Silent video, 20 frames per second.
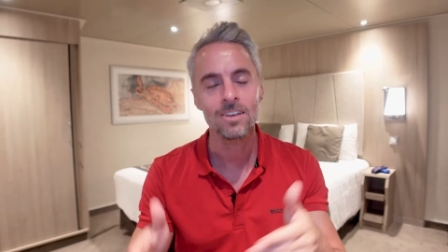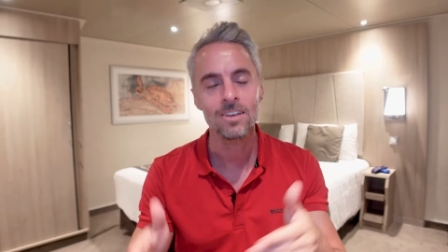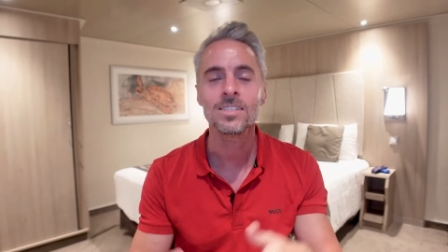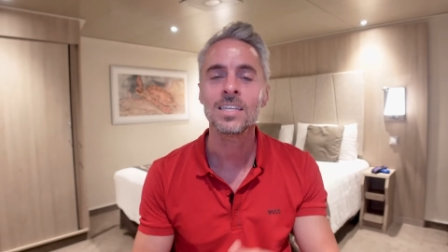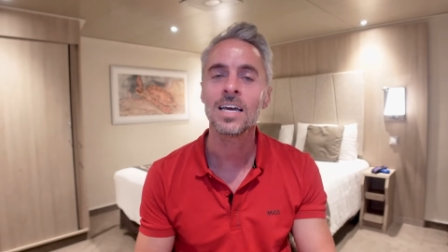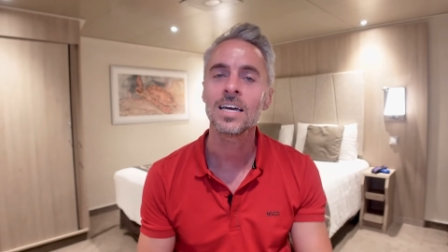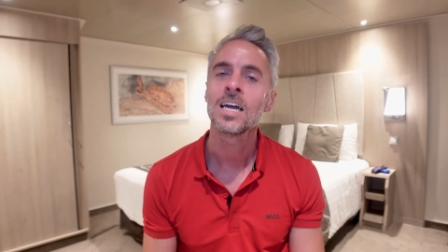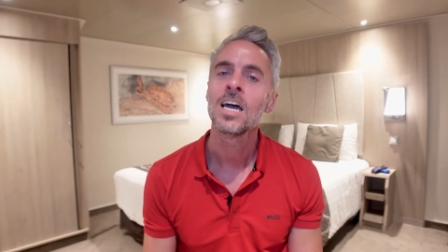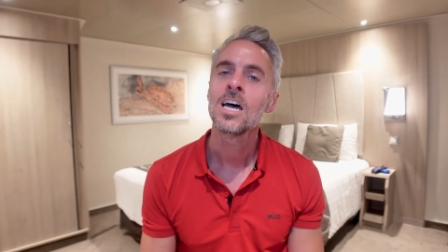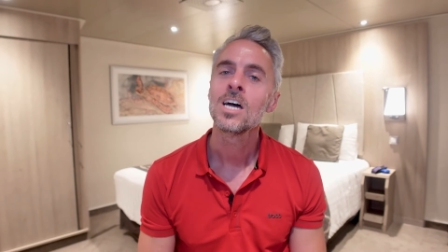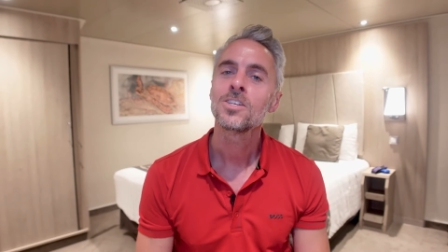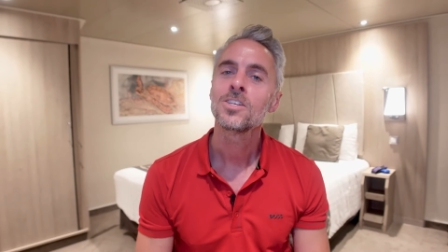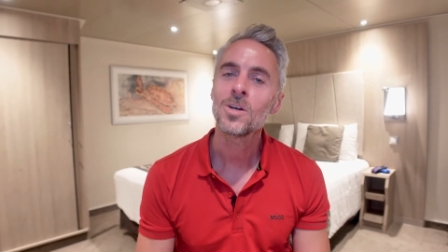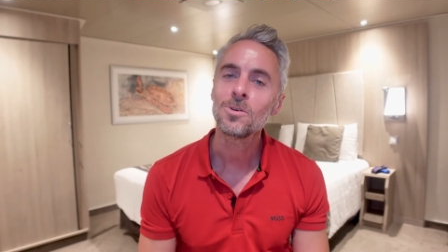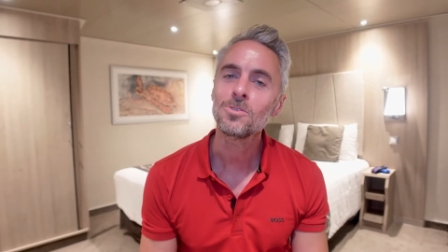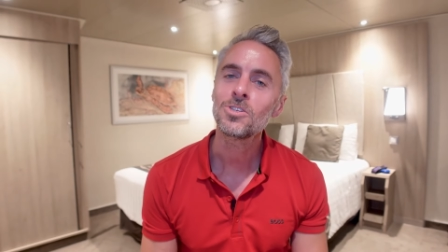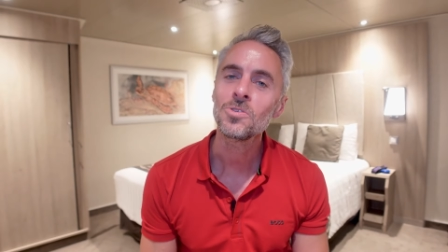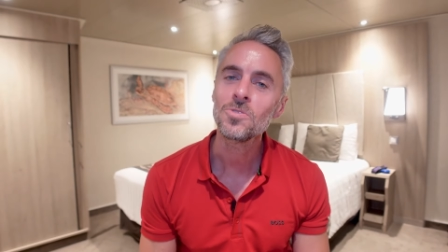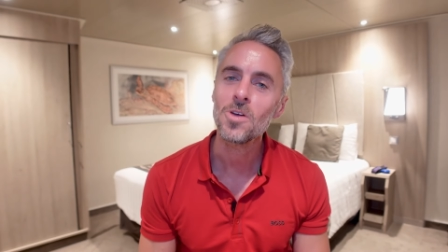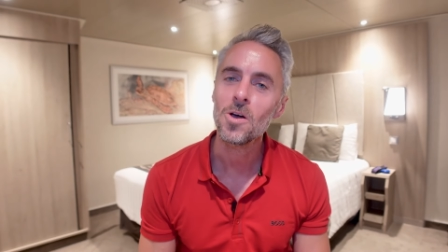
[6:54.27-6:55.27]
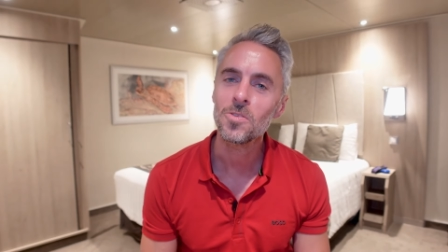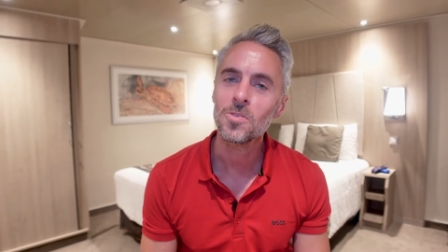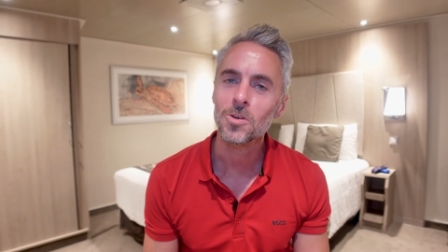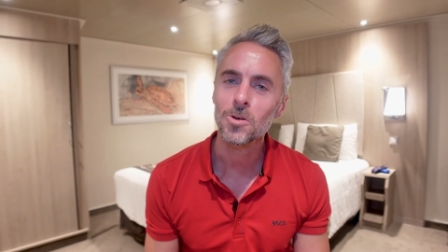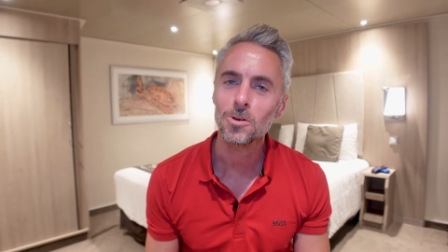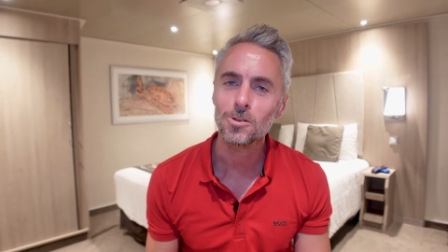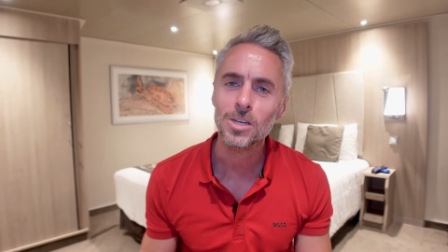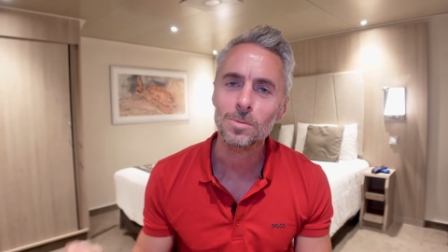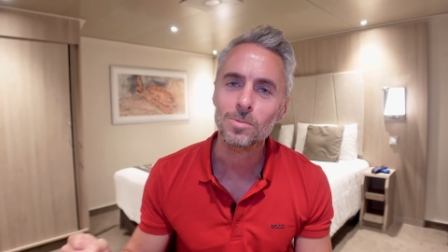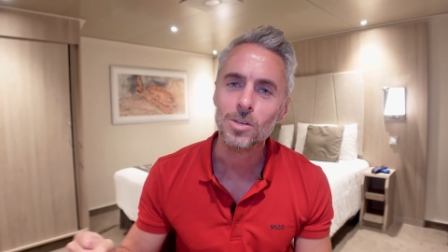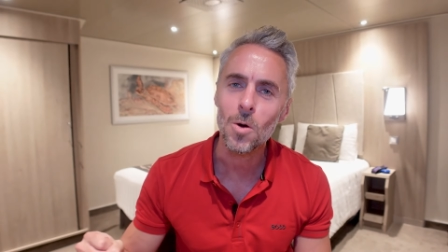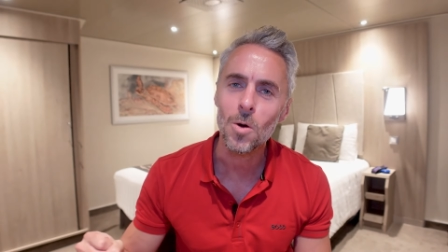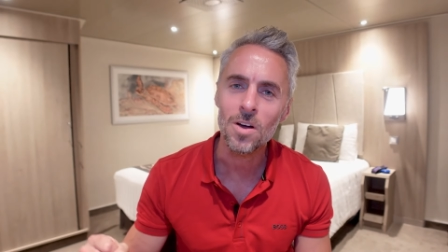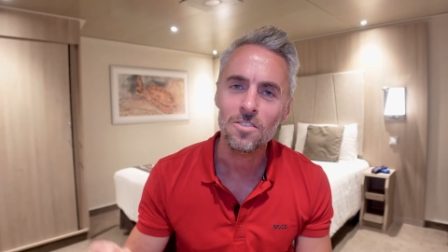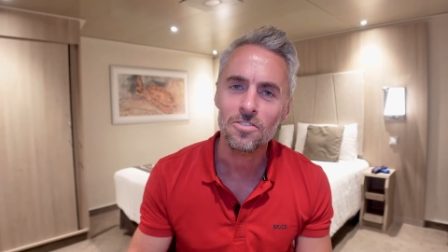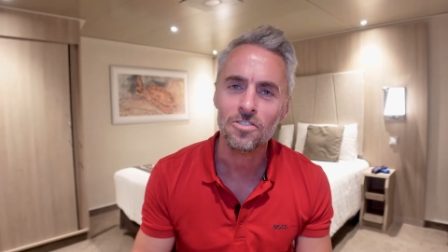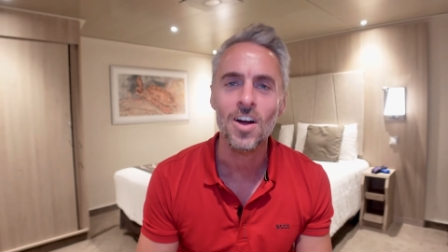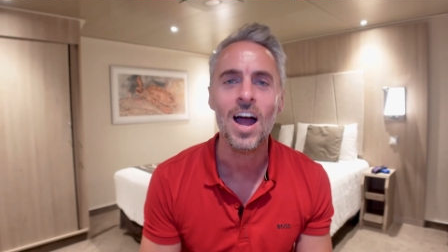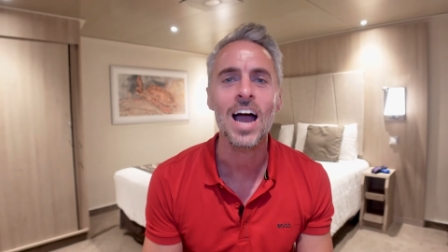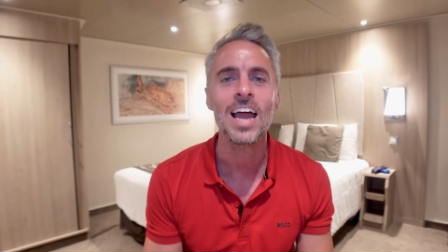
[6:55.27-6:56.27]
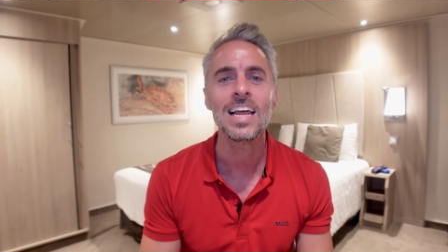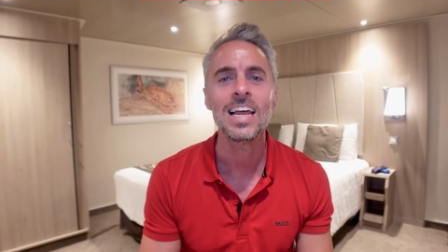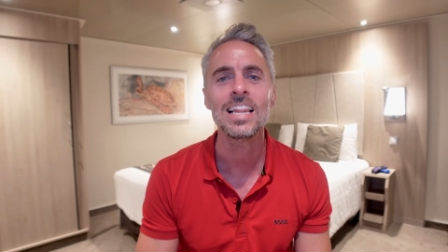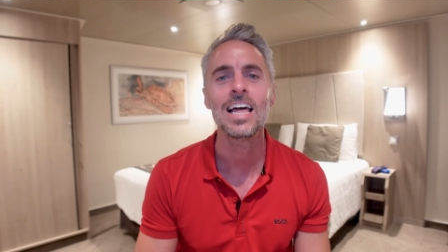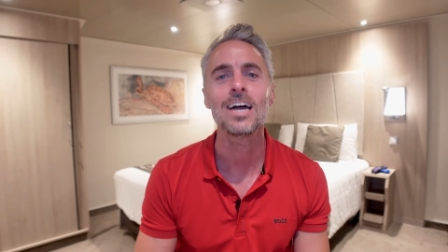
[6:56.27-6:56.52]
I was like, don't you know the cruise ships go on Friday?